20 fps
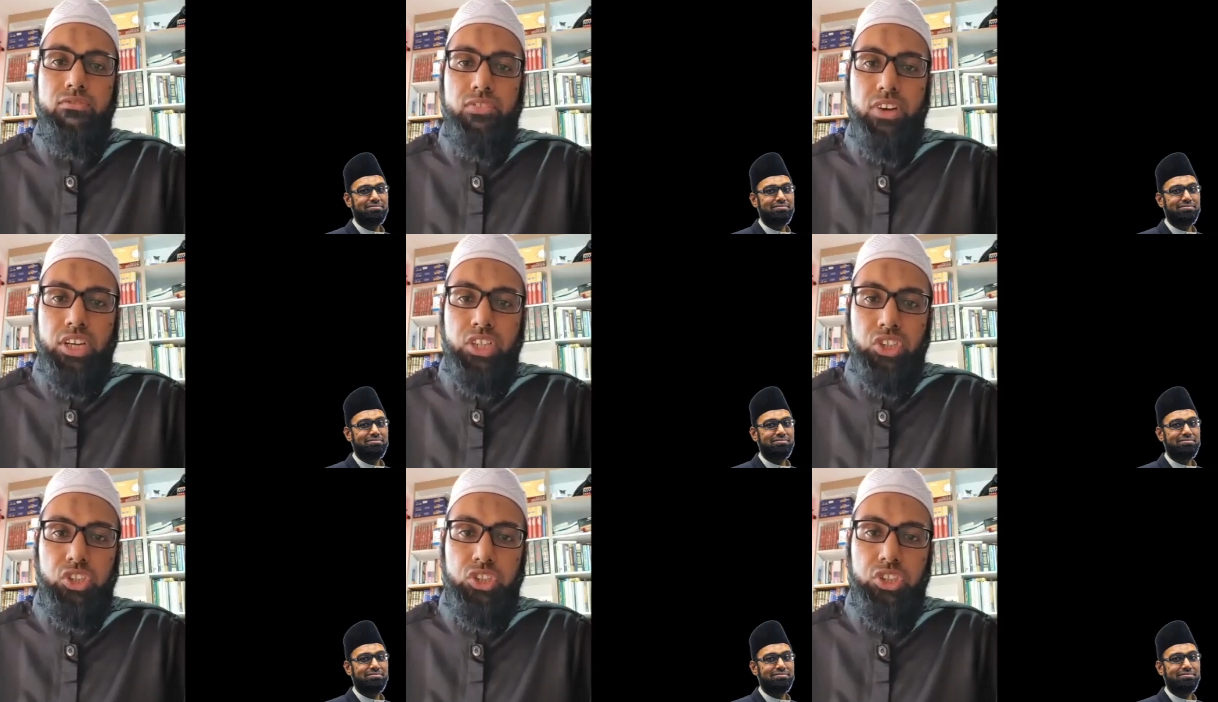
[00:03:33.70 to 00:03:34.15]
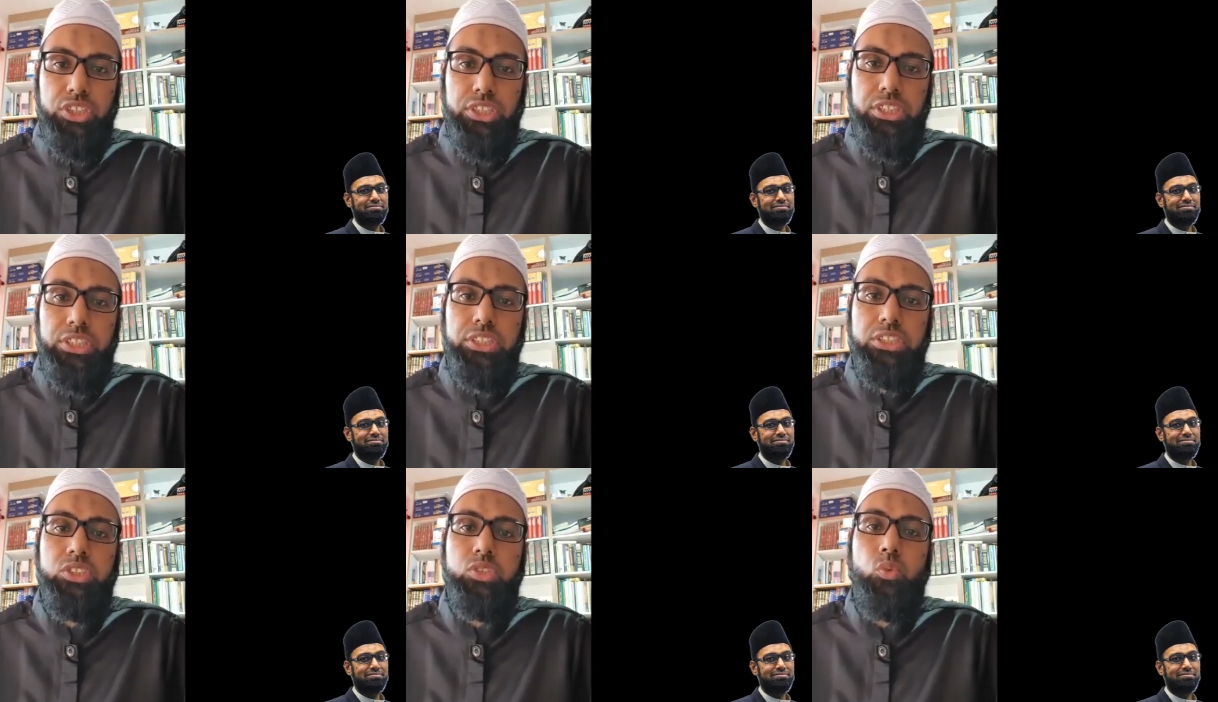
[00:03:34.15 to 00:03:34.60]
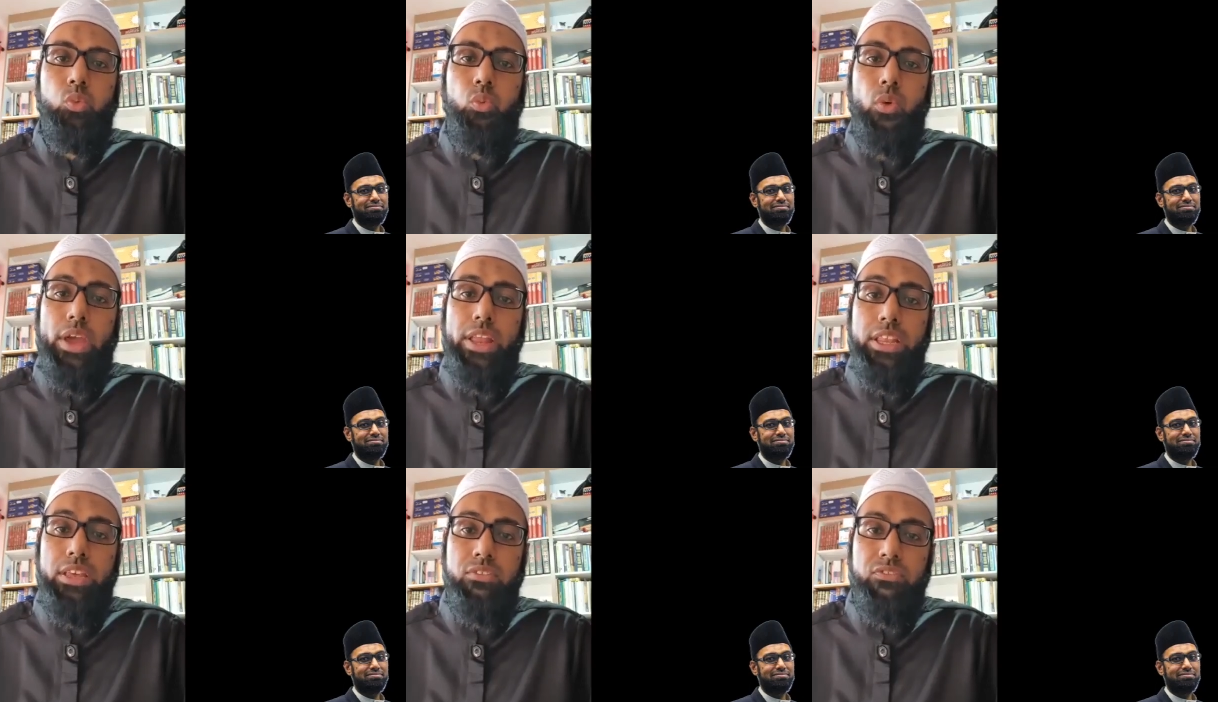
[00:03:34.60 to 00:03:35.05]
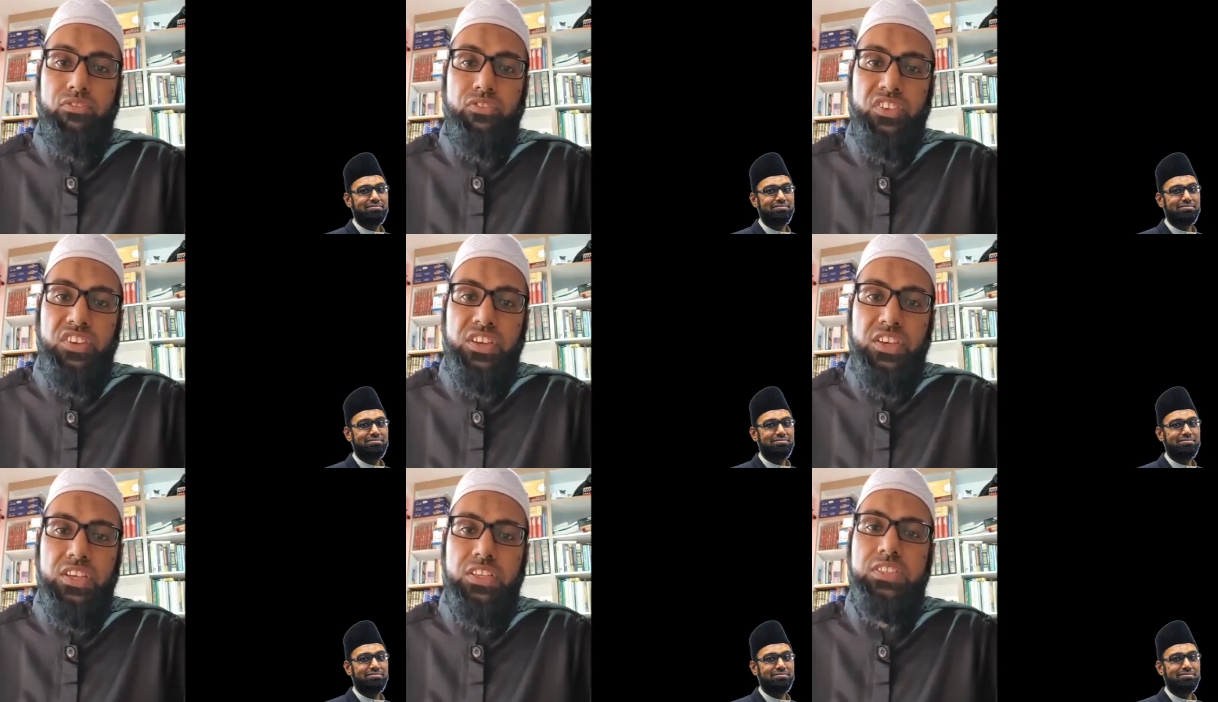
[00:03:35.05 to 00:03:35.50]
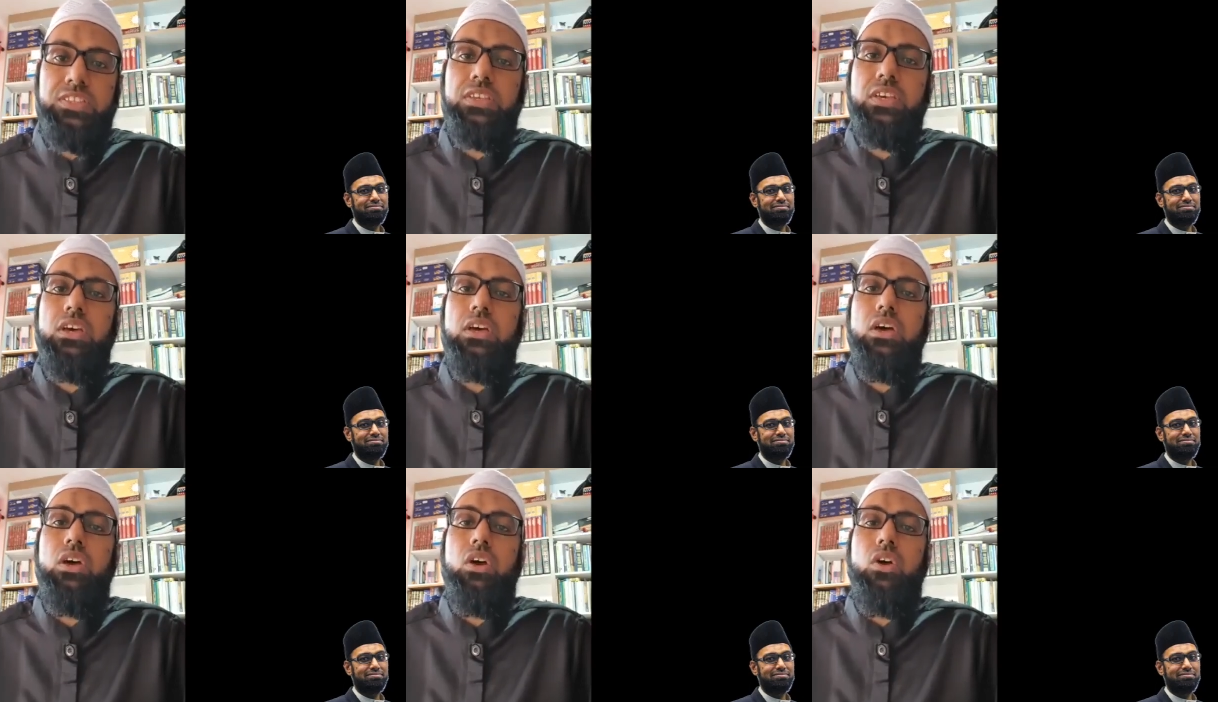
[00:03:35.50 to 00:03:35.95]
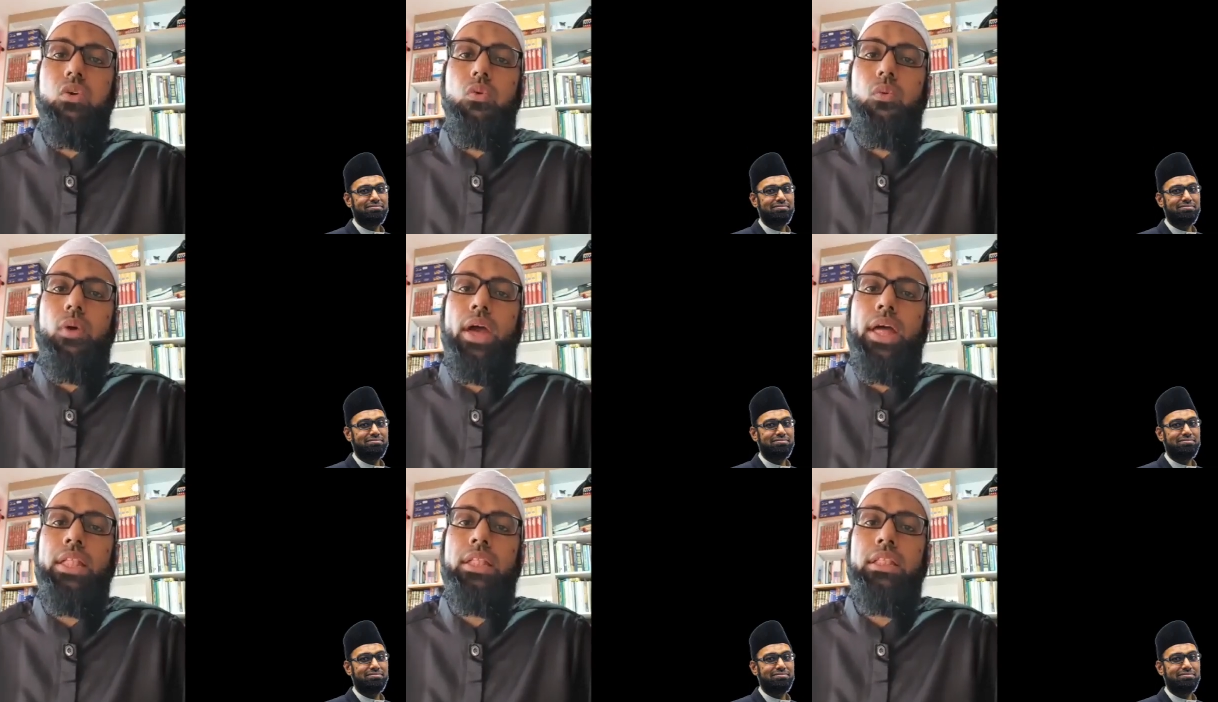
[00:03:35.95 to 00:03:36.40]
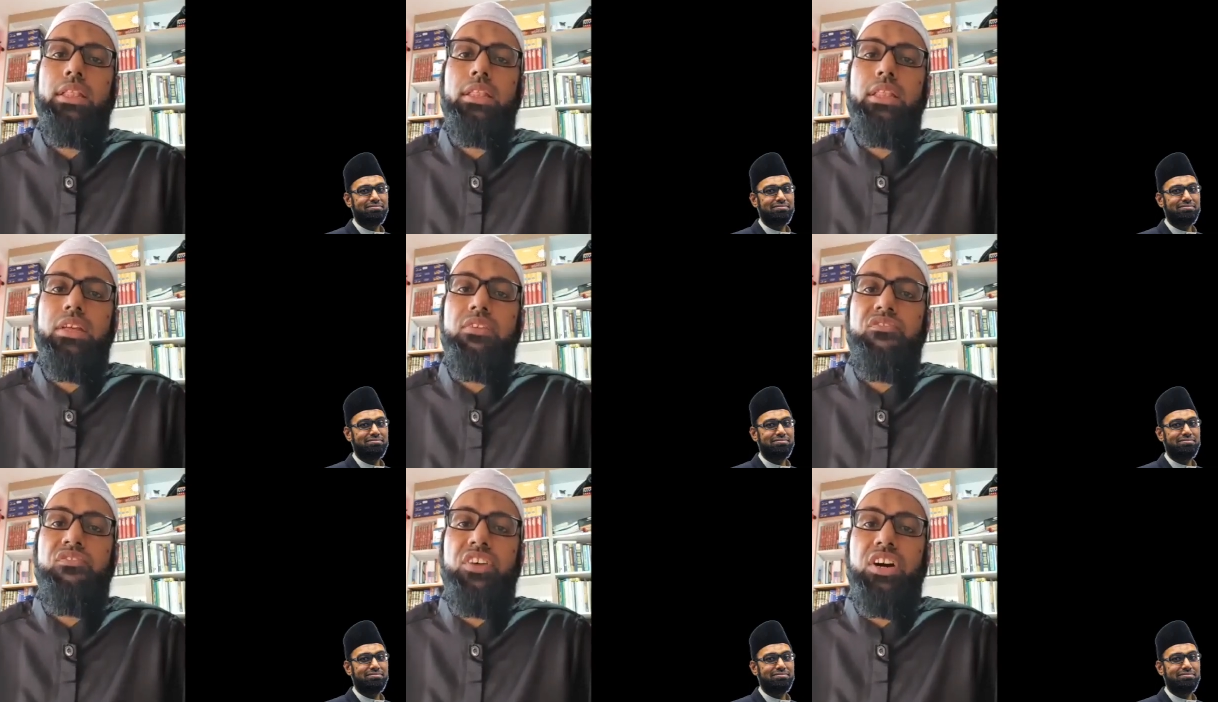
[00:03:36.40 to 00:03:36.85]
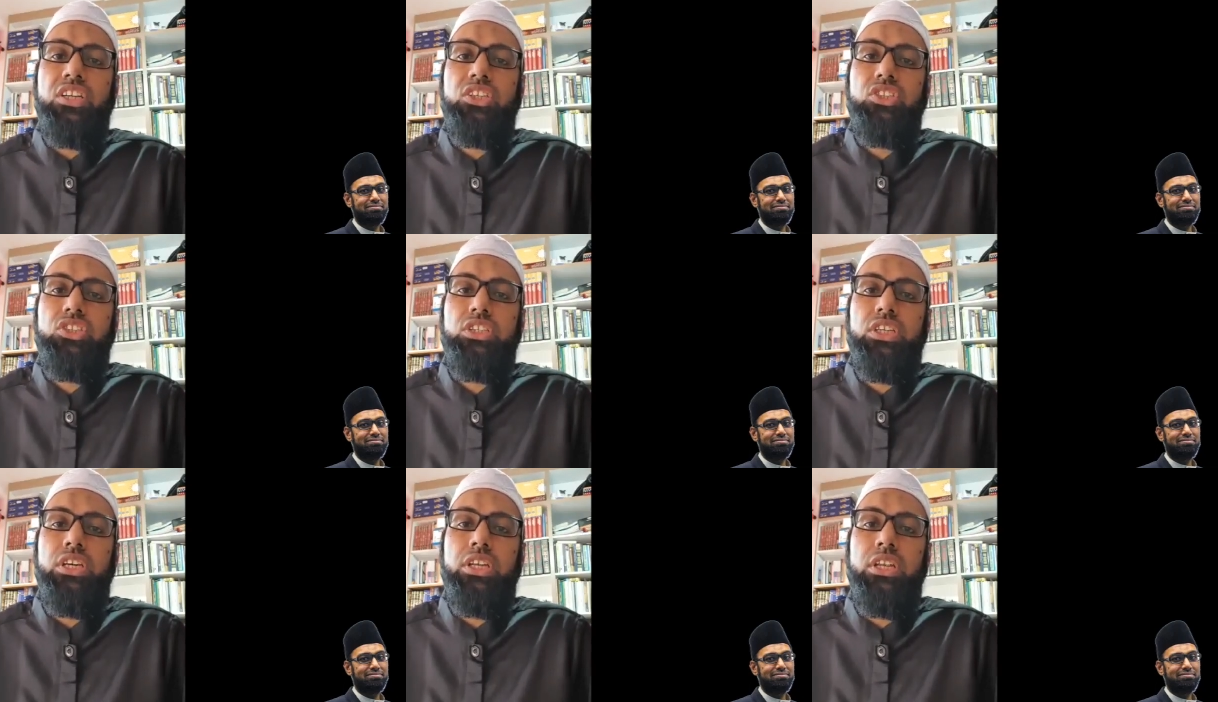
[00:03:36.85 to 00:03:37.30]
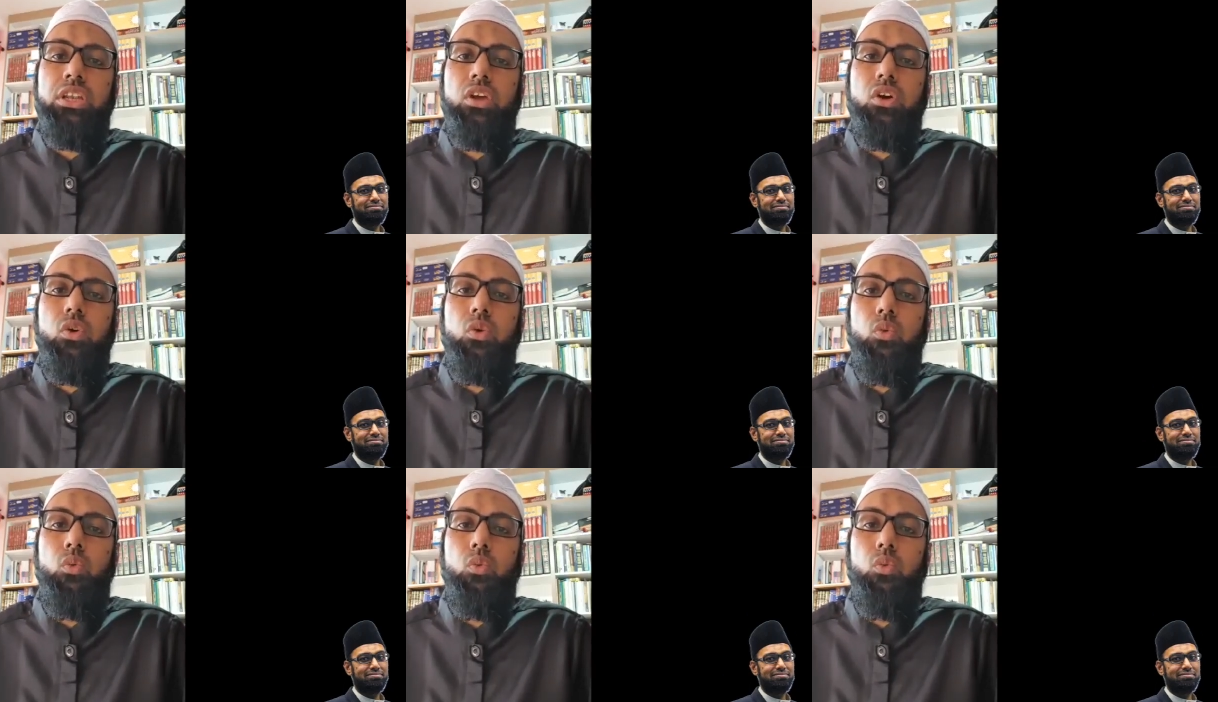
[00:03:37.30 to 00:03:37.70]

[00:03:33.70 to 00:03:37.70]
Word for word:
Speaker 1: functions, wedding feast, when the function